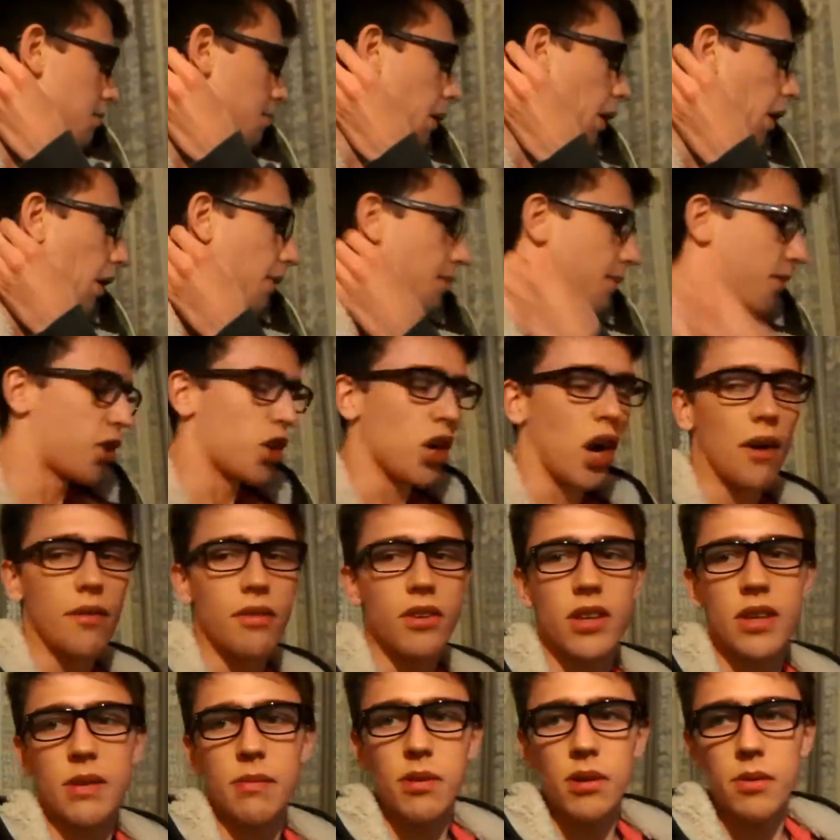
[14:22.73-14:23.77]
but
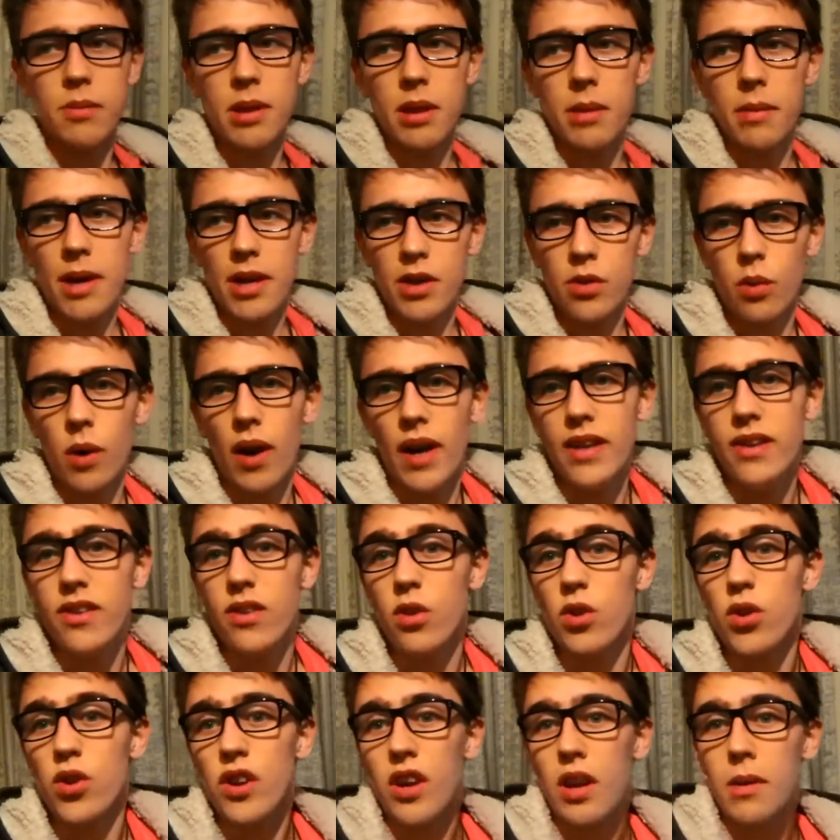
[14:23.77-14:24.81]
Java seems to me the best way. It's
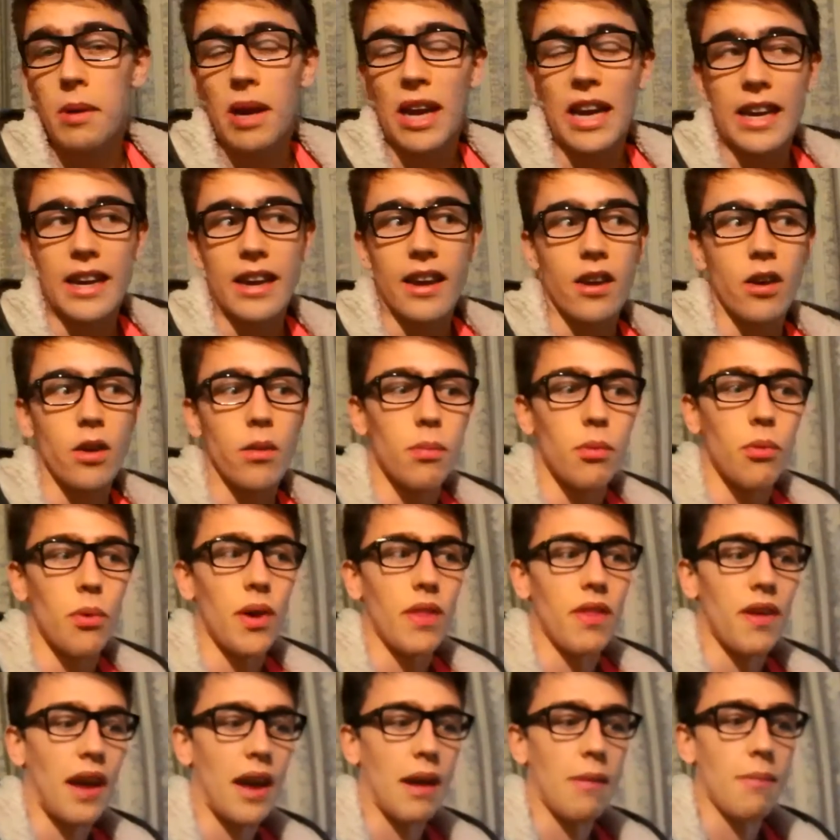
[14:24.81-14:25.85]
also going to be linking up
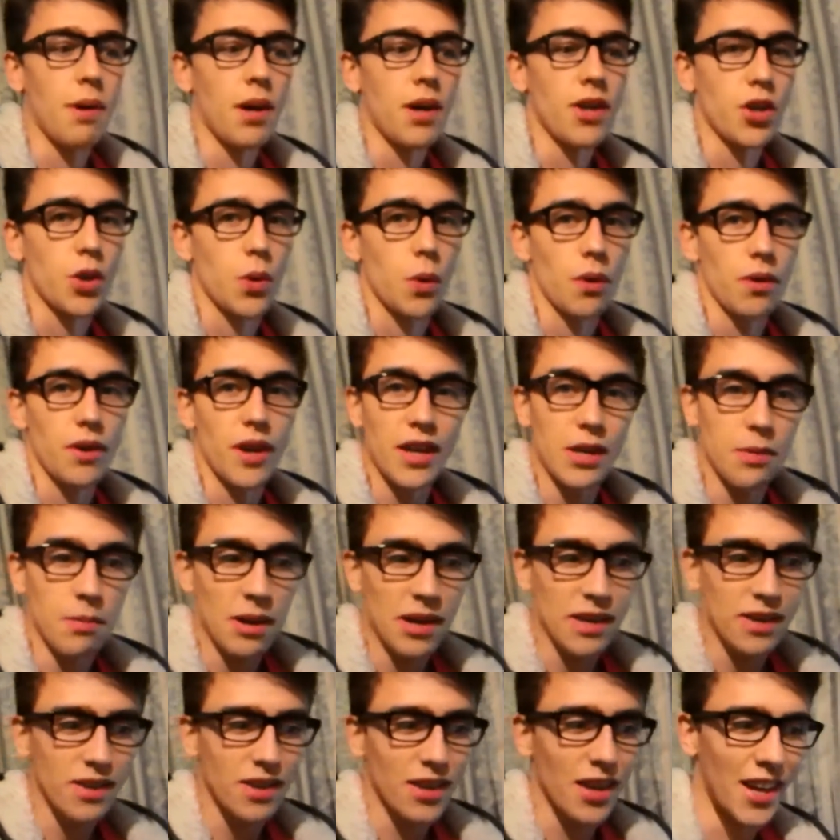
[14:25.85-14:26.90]
with a MySQL
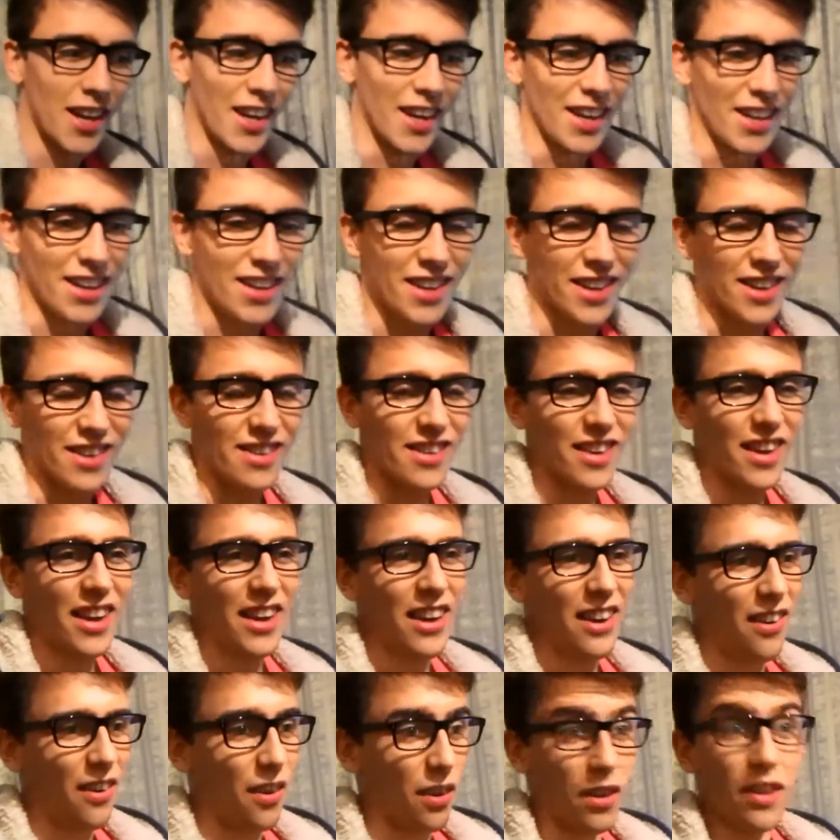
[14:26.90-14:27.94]
database, because
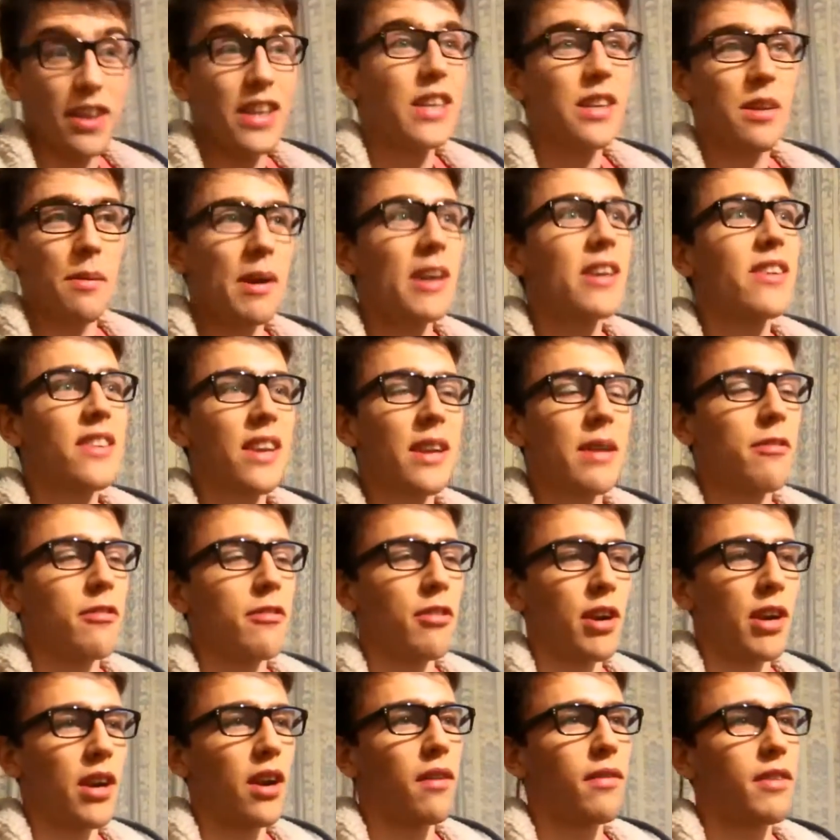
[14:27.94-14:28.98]
all of these are basically
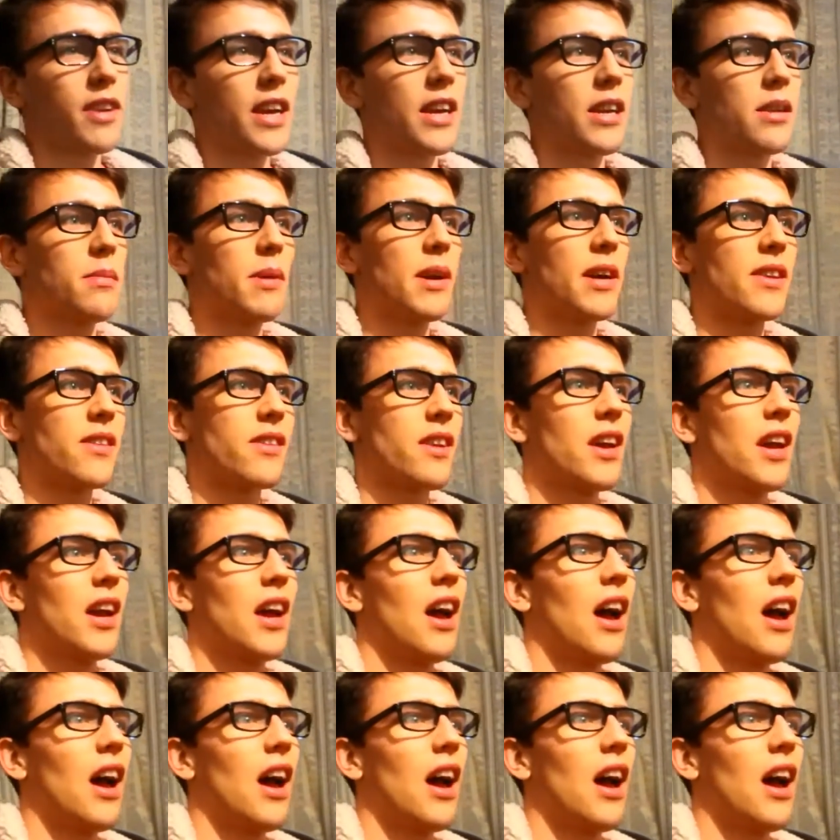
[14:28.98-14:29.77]
running off a database,